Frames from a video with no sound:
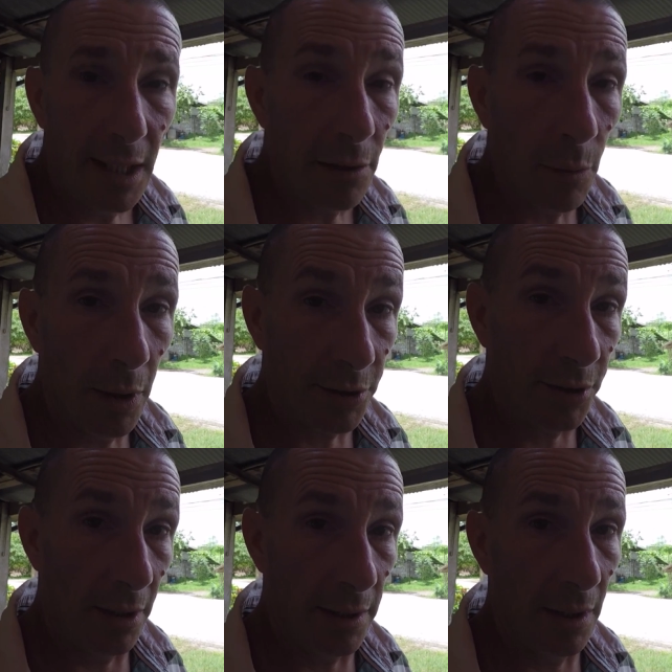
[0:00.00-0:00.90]
Dental work's
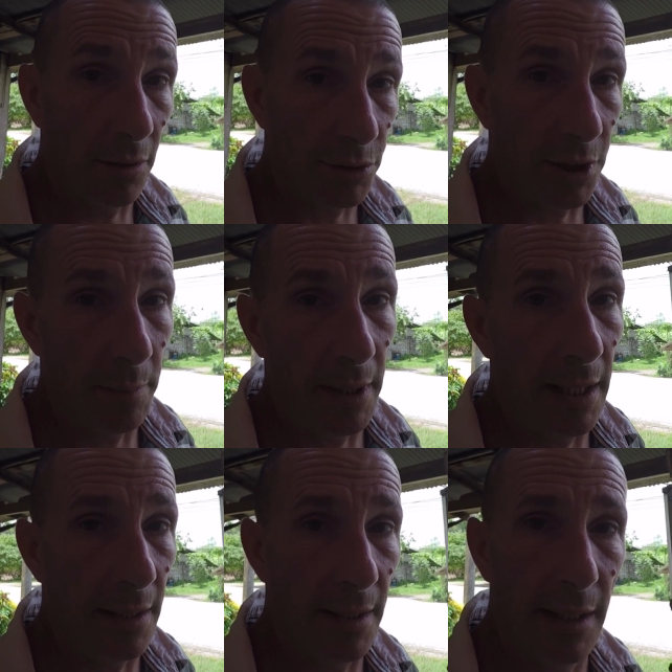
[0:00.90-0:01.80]
certainly a lot cheaper
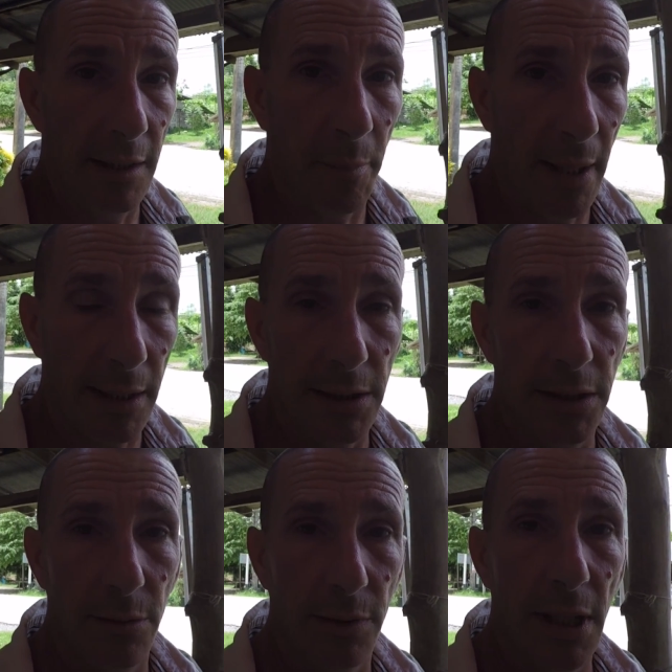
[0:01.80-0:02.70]
here than it is back in
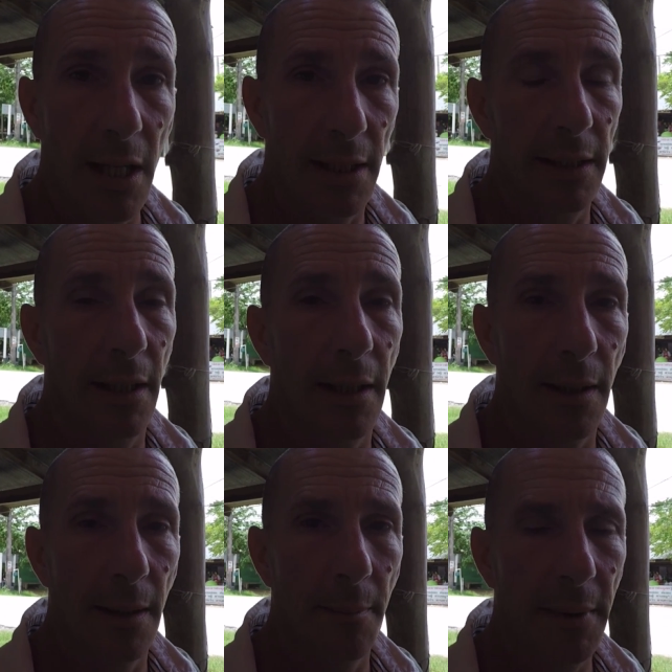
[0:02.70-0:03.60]
the
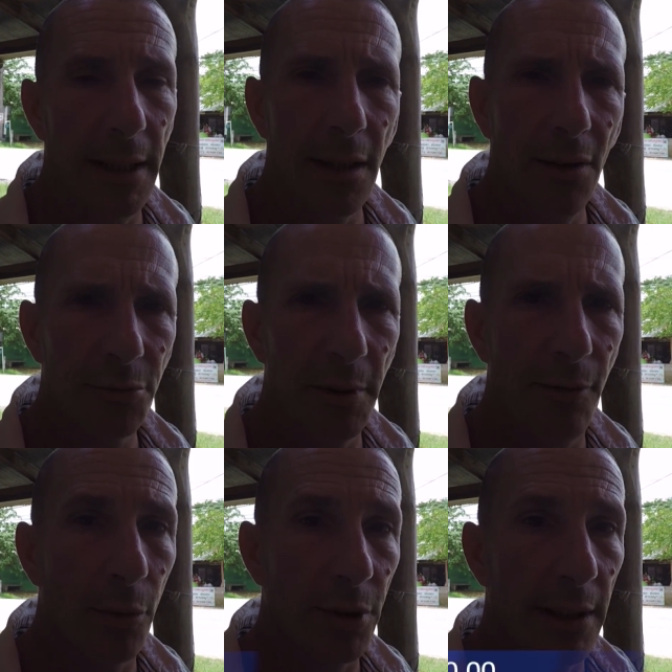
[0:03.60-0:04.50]
UK. It cost me
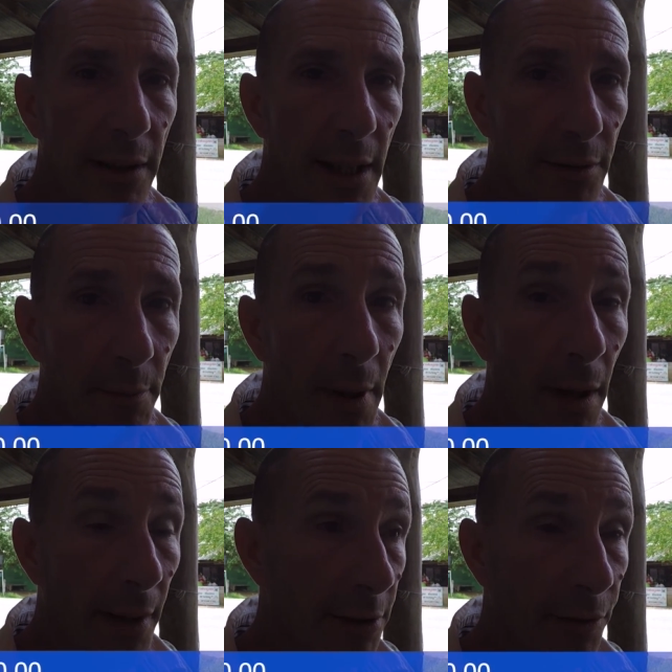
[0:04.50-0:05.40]
14,000
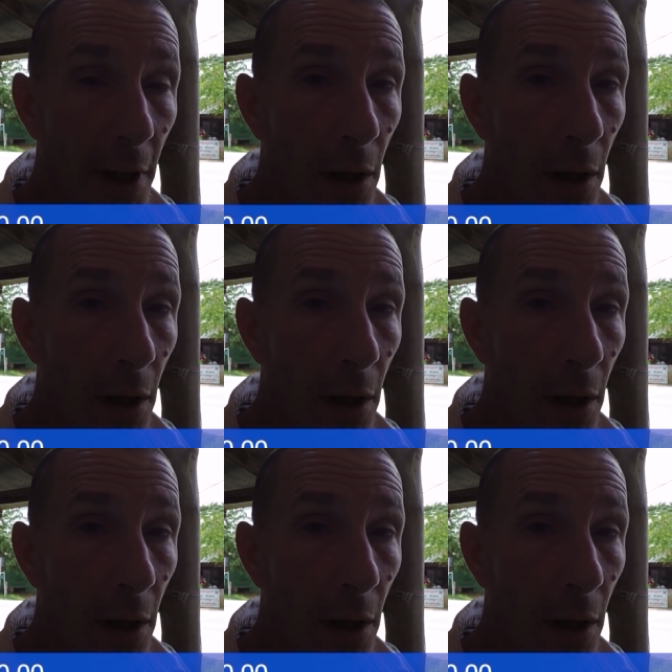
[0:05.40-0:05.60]
baht, that's for the